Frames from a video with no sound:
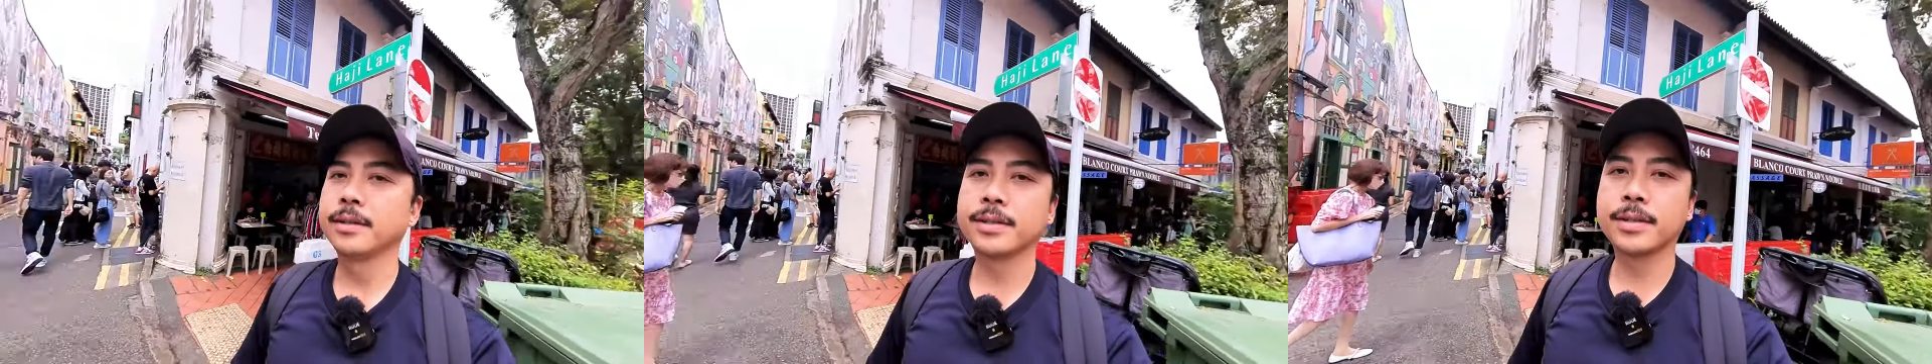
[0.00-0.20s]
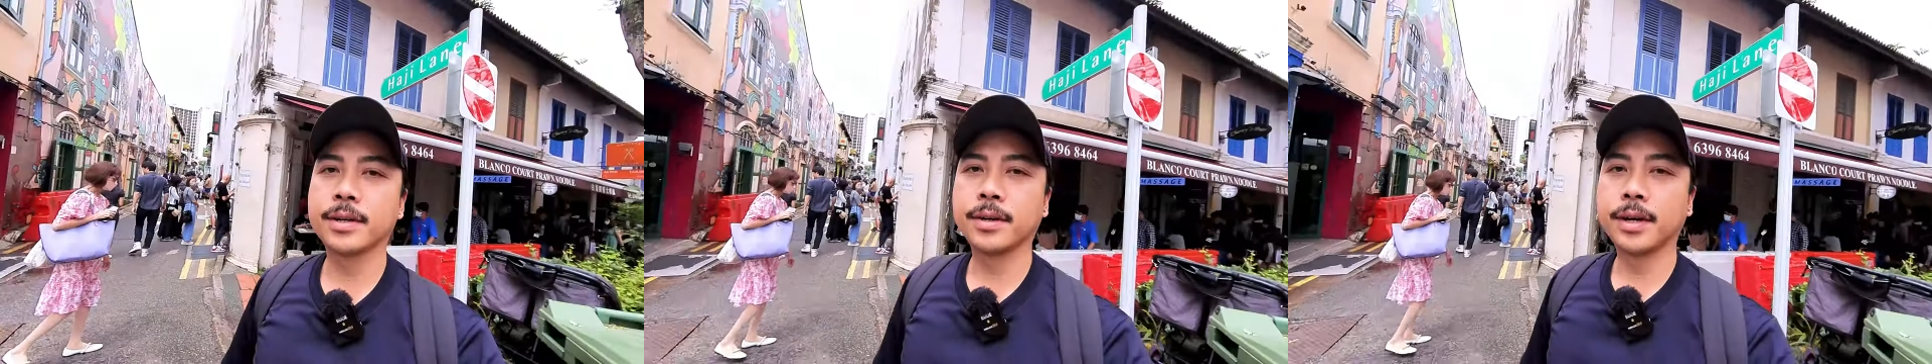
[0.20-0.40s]

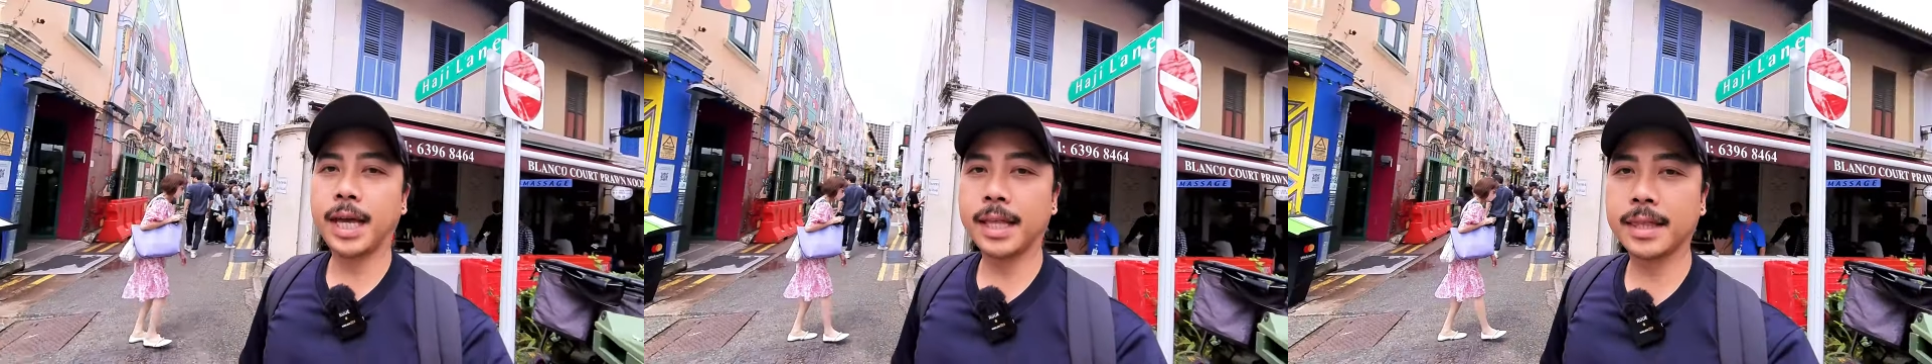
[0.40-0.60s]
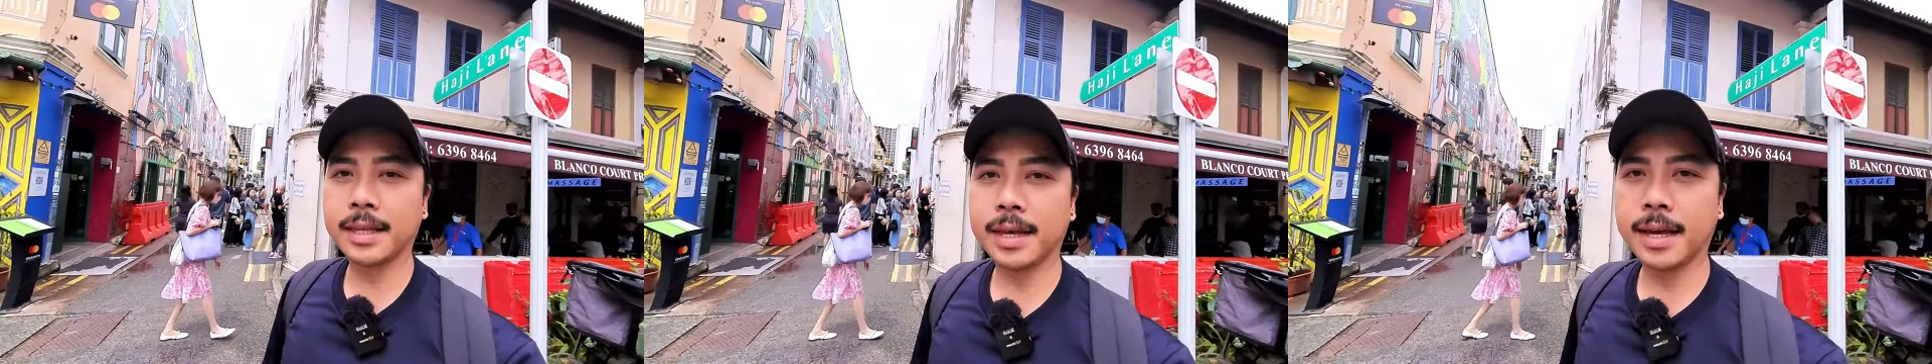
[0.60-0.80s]
So
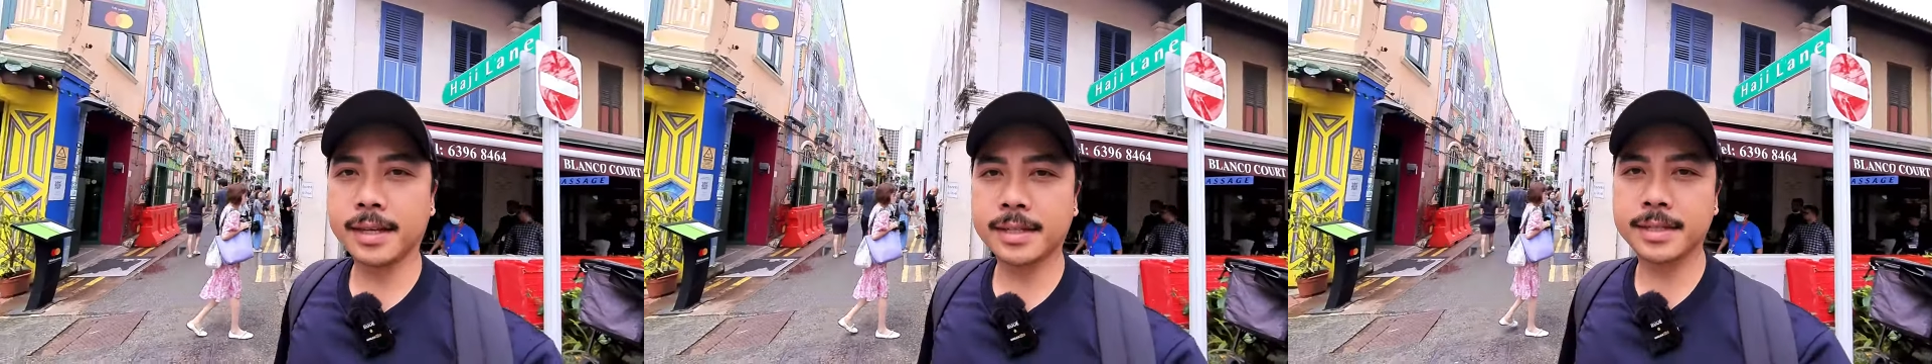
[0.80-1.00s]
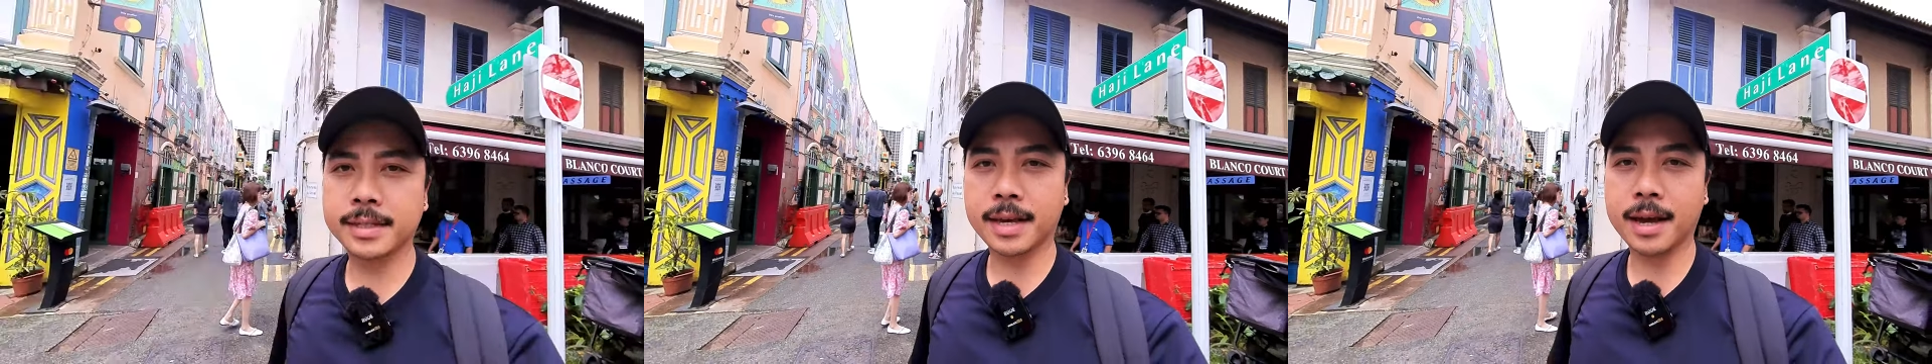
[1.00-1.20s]
it
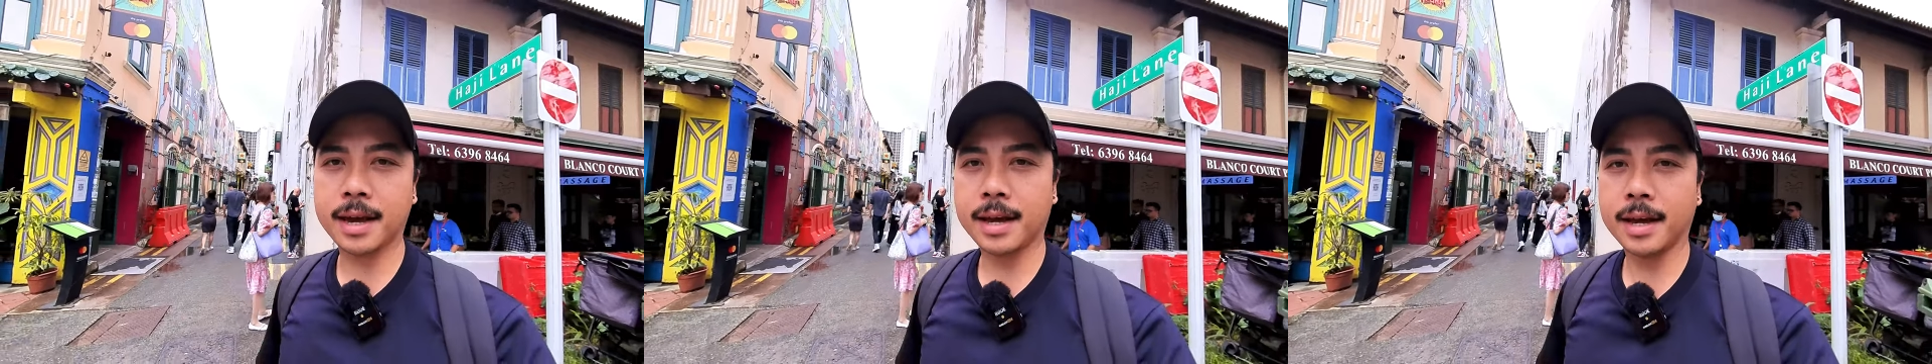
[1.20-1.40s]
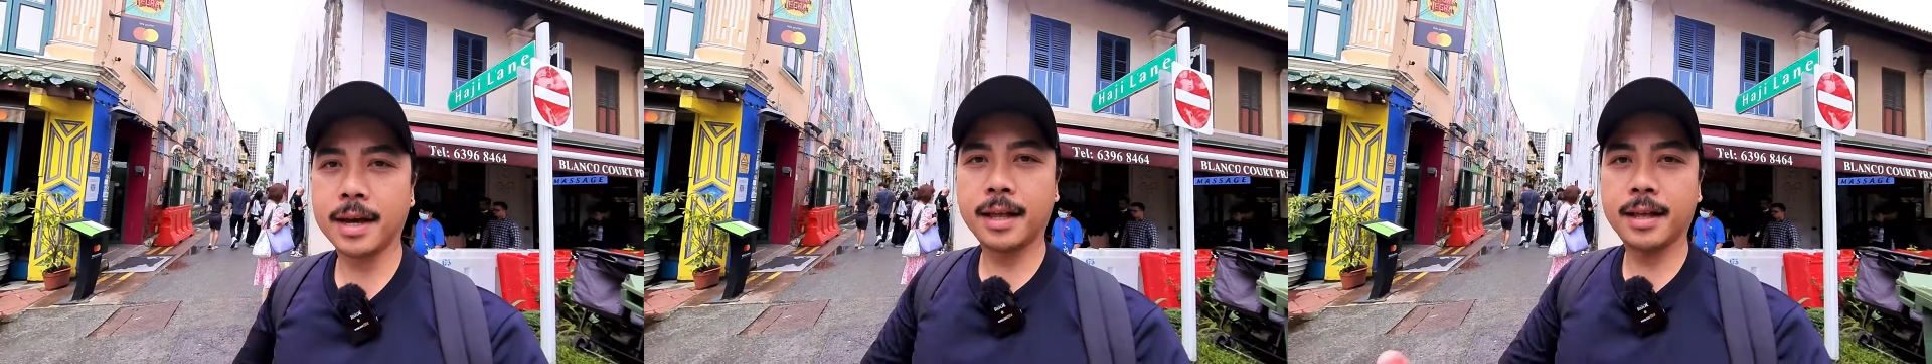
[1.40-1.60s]
is,
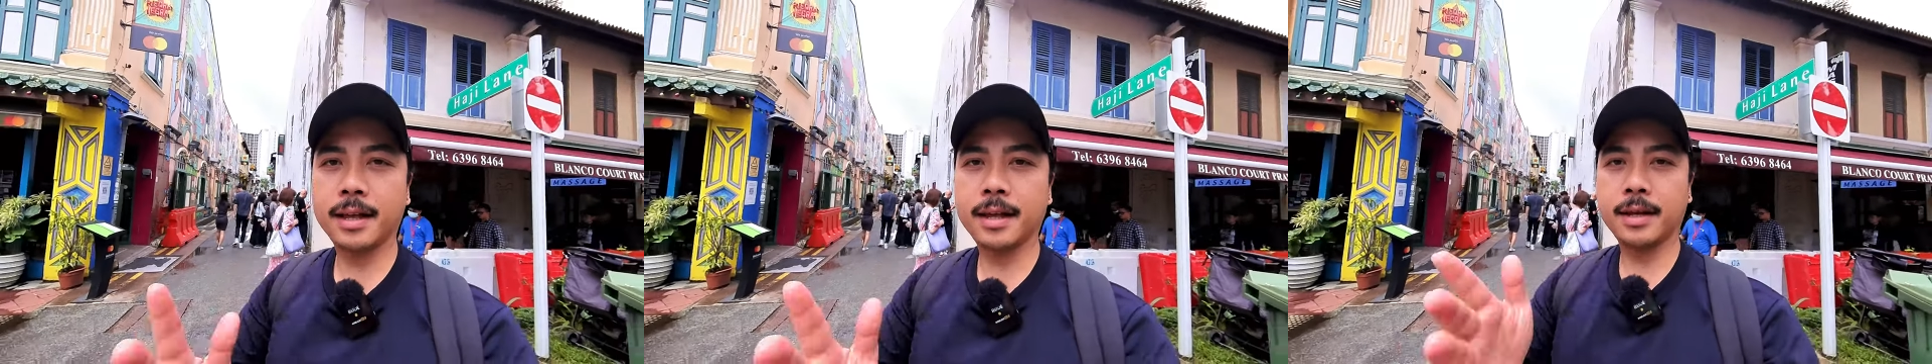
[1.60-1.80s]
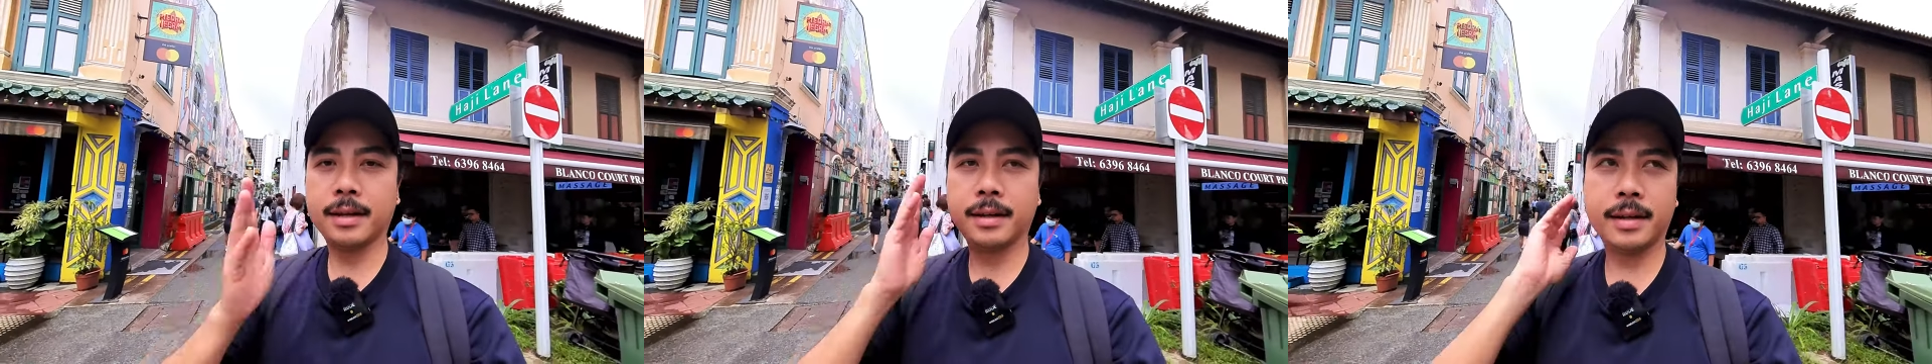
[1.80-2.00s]

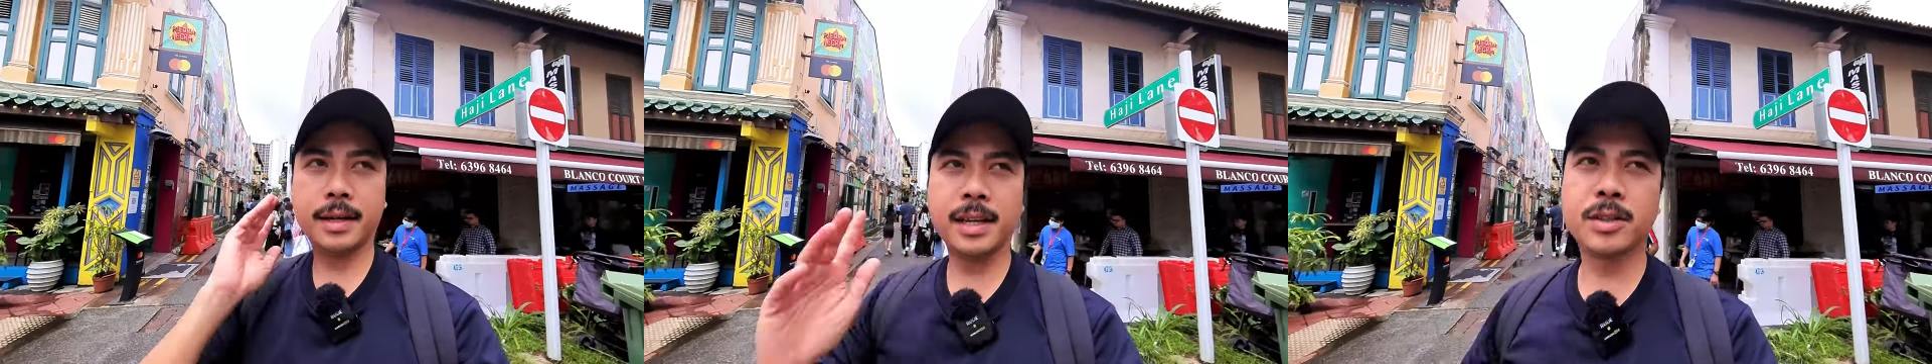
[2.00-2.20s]
uh,